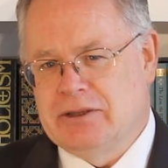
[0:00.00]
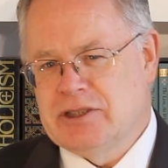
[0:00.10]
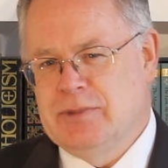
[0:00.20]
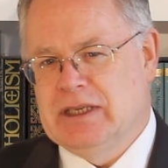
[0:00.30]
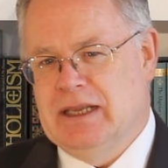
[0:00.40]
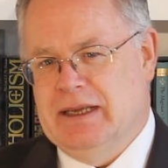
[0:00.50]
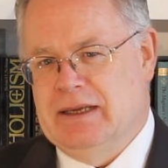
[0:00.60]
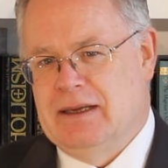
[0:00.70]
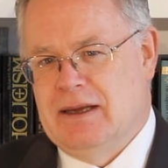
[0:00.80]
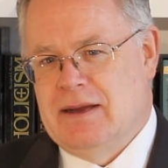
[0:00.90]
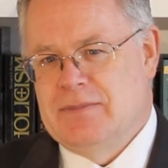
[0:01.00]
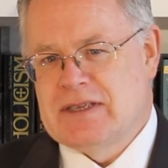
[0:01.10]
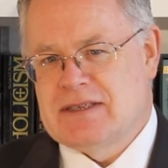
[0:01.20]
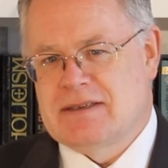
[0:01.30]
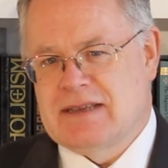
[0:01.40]
Ultimately,
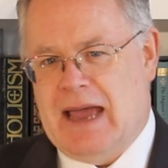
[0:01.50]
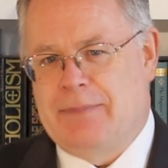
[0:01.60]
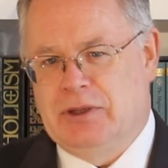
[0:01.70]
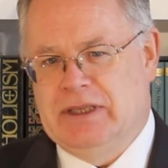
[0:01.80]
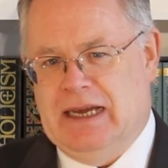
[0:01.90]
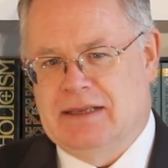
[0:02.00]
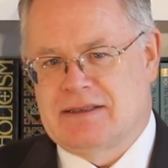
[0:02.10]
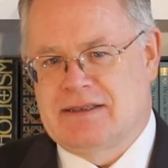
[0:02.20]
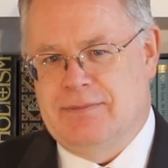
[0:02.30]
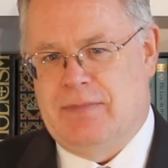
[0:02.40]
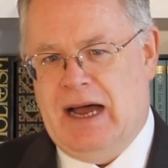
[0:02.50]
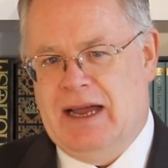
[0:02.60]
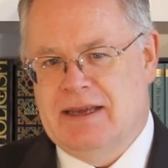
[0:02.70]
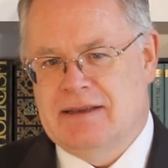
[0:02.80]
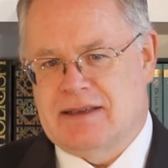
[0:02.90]
Mrs. Appleyard's
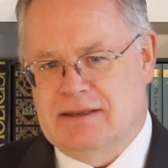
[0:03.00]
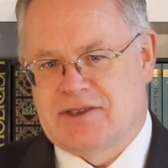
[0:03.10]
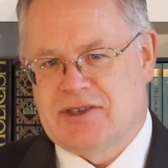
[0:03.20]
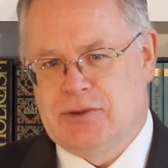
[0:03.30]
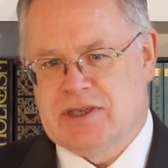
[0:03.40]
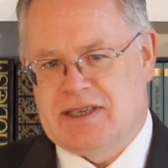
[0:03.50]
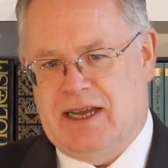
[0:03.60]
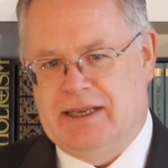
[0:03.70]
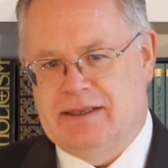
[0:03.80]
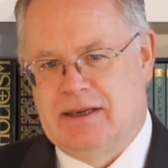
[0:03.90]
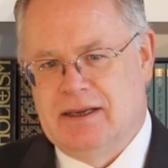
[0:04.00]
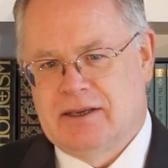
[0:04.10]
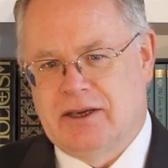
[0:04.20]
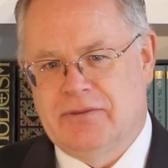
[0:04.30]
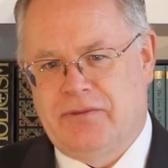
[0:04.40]
demise and suicide
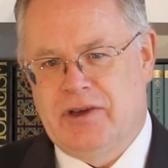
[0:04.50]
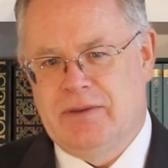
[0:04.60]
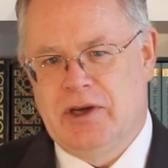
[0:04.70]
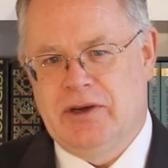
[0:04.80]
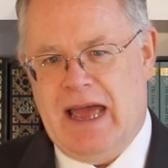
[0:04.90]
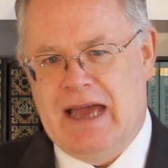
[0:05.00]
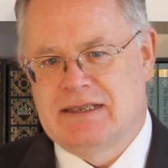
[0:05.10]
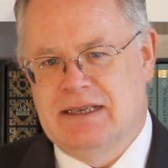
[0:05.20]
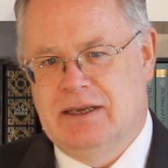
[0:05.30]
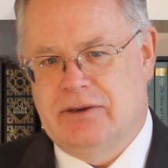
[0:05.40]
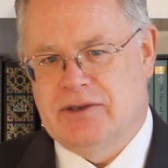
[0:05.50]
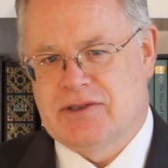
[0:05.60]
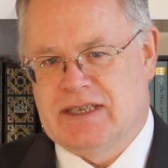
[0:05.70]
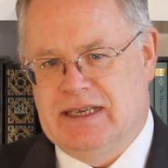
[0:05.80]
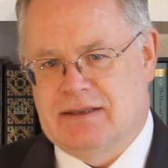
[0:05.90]
confirm her
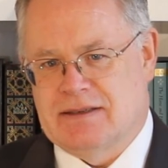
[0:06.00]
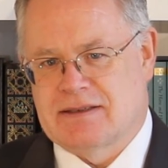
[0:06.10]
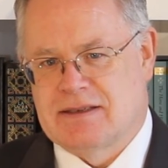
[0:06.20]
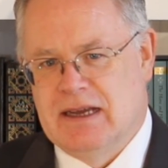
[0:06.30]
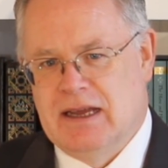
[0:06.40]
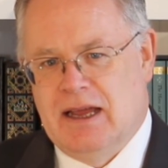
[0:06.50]
anti-hero status,